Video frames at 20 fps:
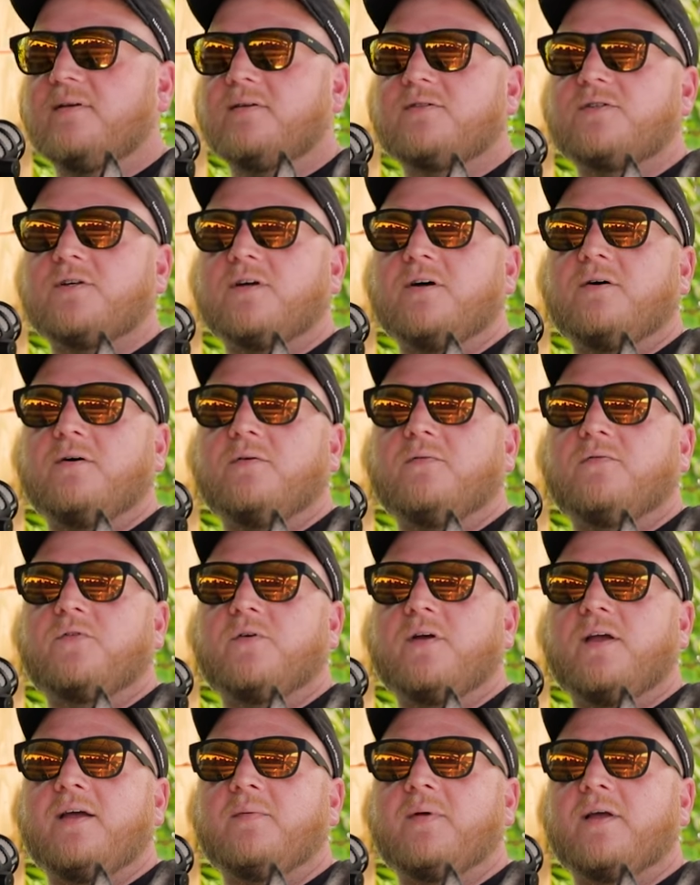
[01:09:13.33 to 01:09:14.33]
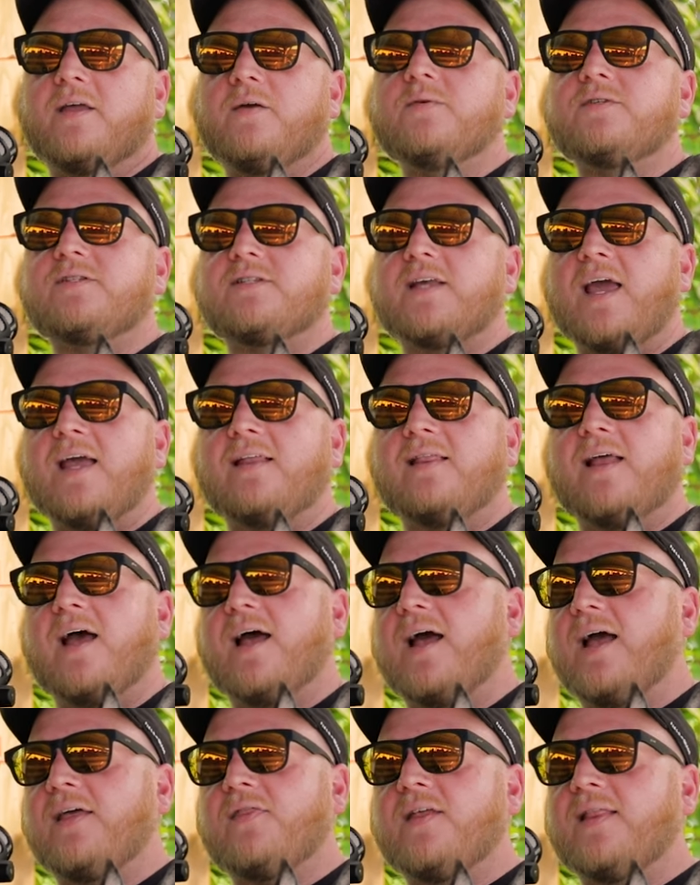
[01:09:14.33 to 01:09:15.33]
So for him, he was saying
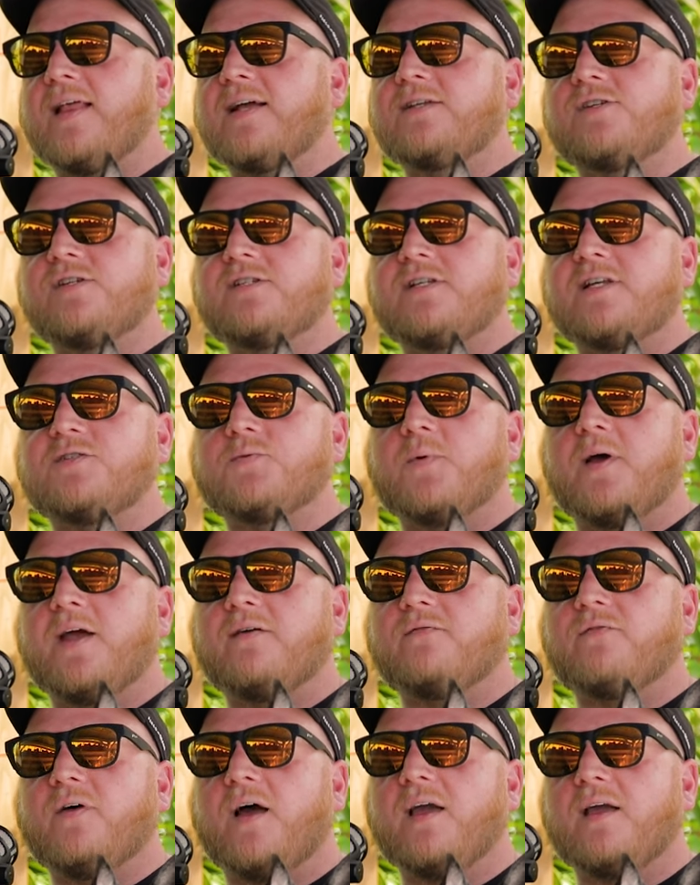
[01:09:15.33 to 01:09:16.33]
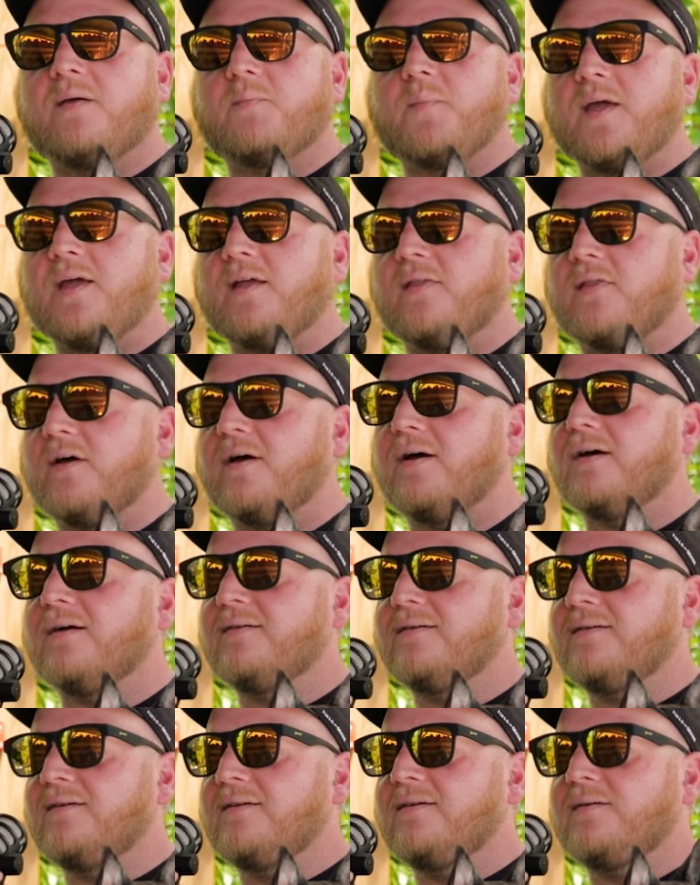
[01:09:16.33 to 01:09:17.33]
that I think that's just his way of like being the
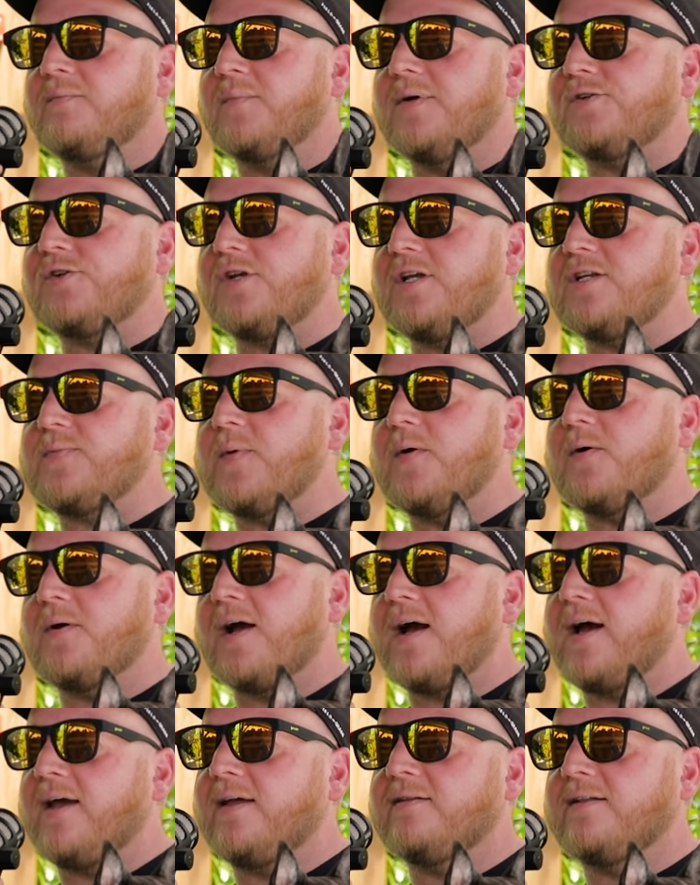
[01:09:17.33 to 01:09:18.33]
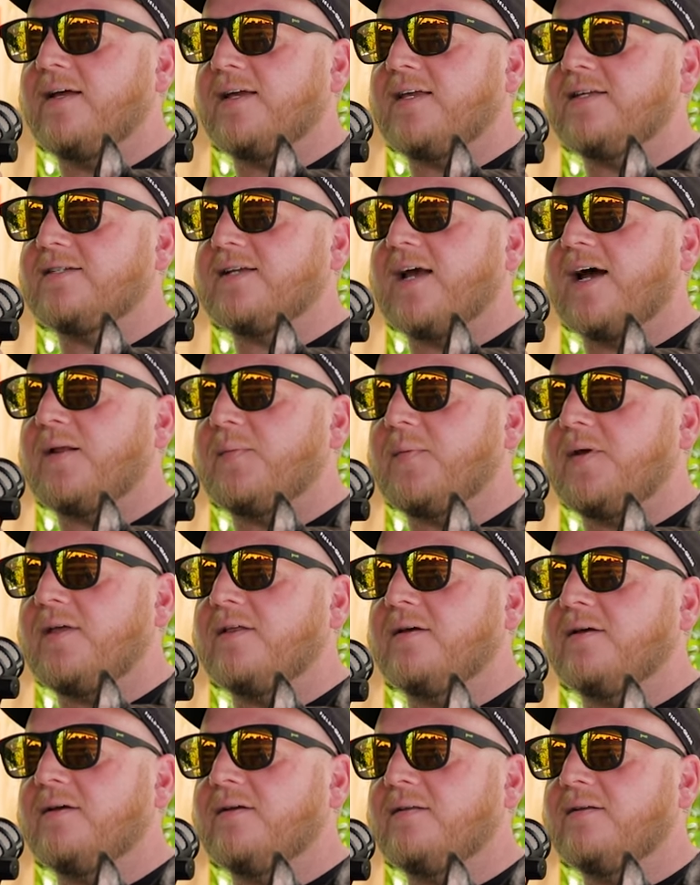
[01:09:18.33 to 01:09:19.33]
machismo guy. Like he's got to be
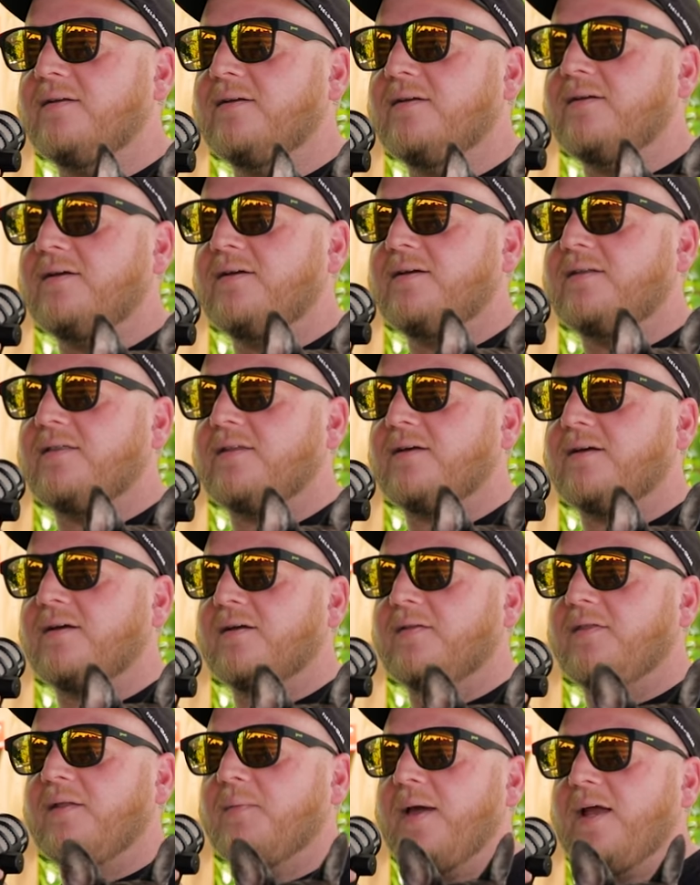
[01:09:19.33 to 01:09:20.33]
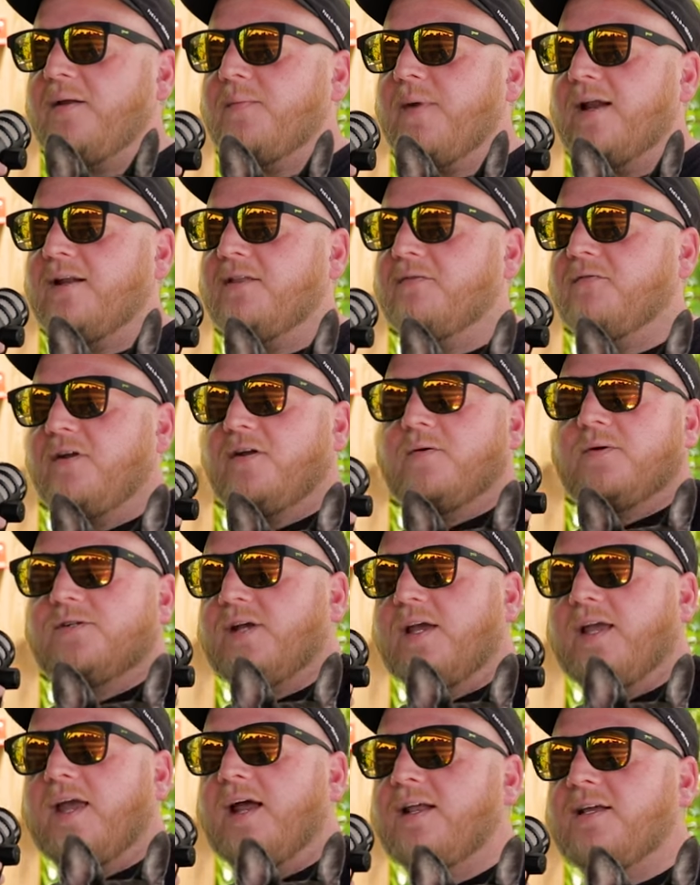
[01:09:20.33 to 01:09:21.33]
the the the main man of the video,
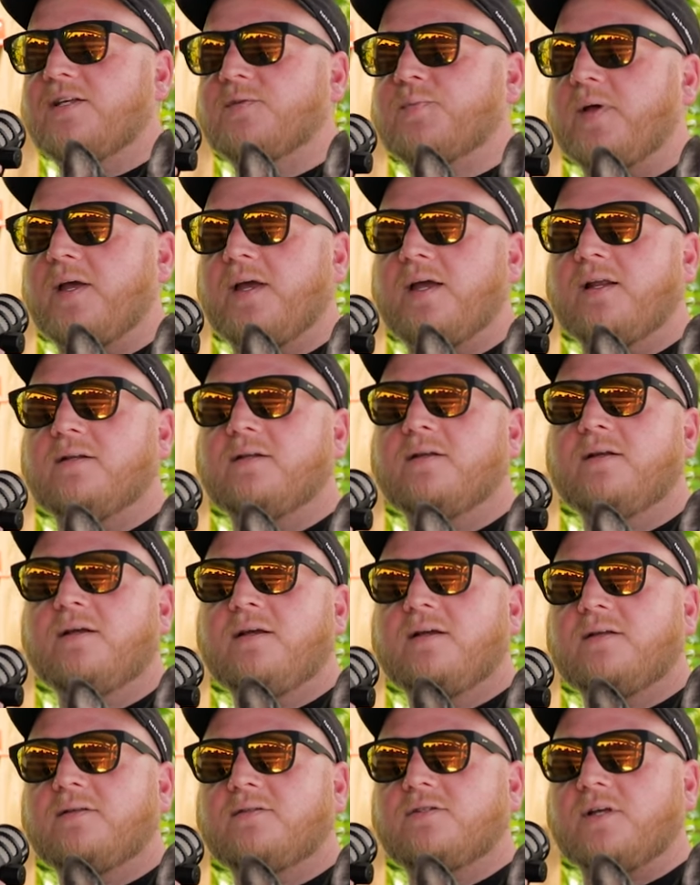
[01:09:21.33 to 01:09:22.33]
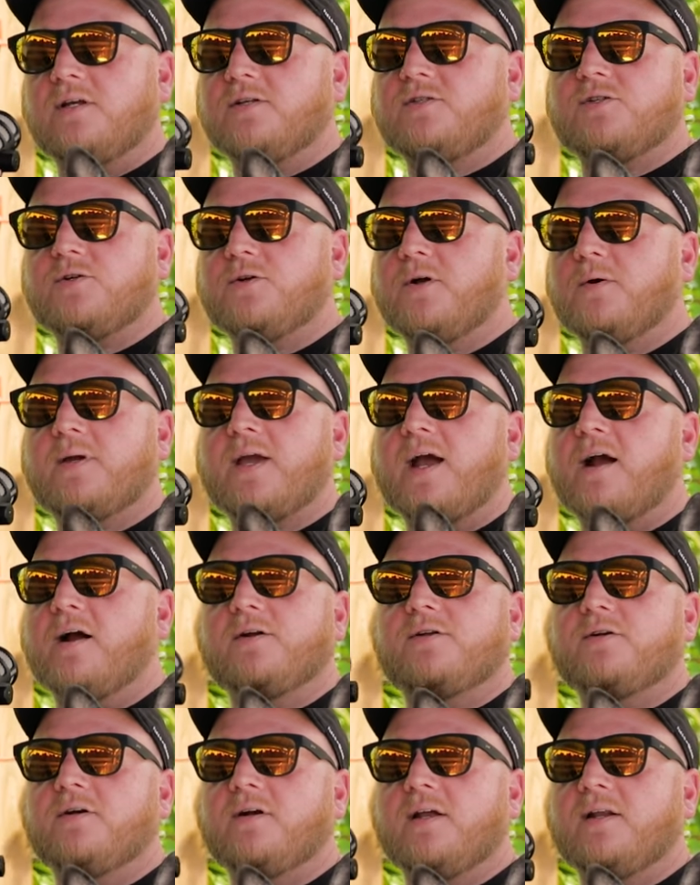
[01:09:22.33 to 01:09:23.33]
which I get it. He's playing a pseudo
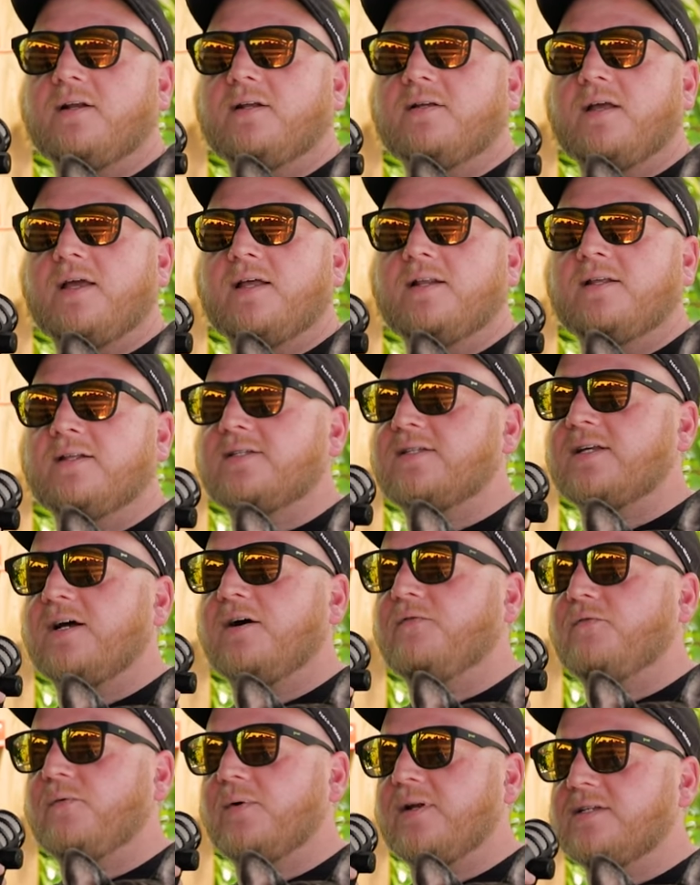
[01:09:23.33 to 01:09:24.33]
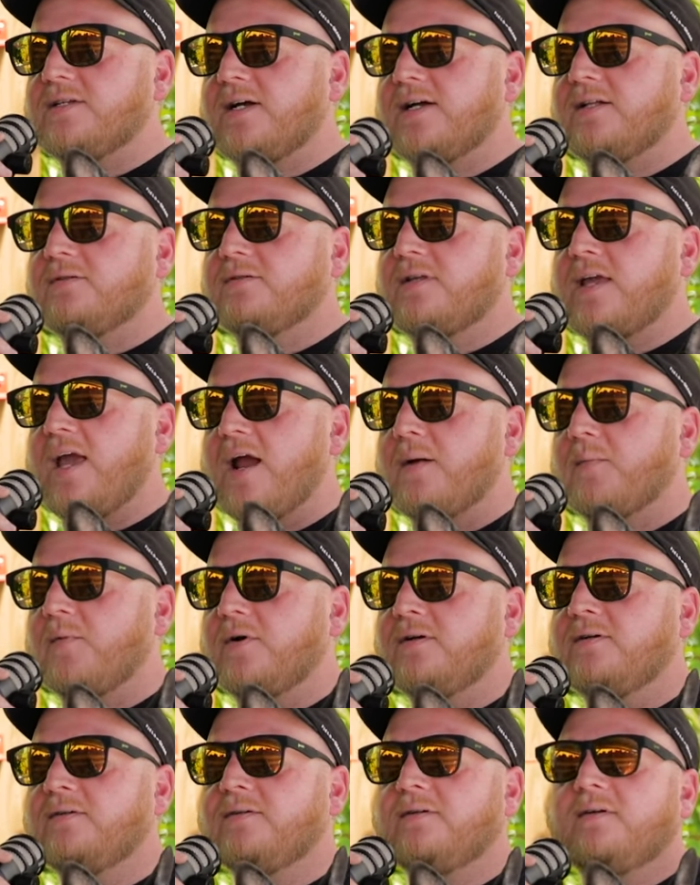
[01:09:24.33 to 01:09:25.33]
character in in itself when he's on
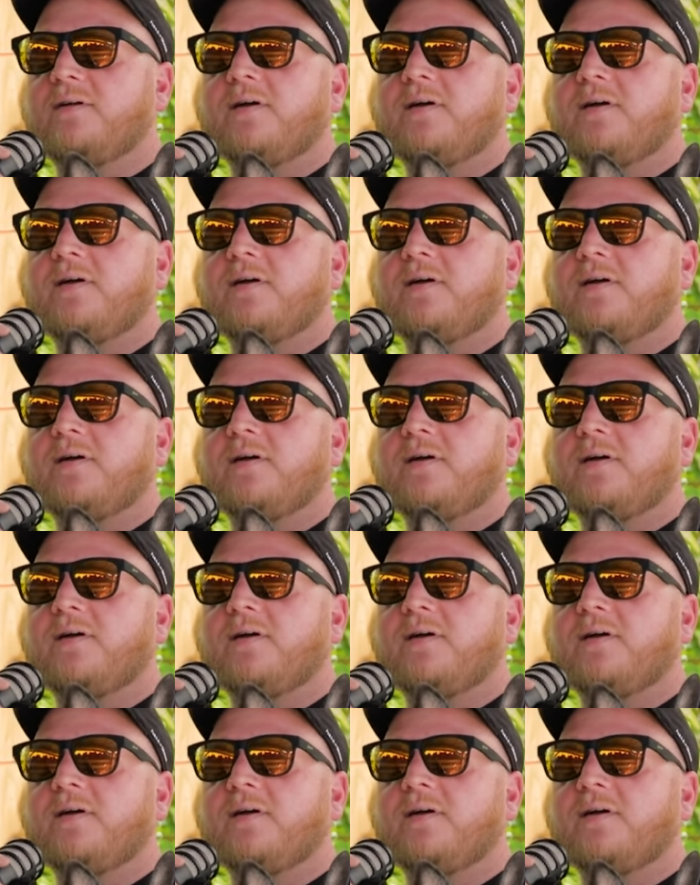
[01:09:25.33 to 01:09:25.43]
camera.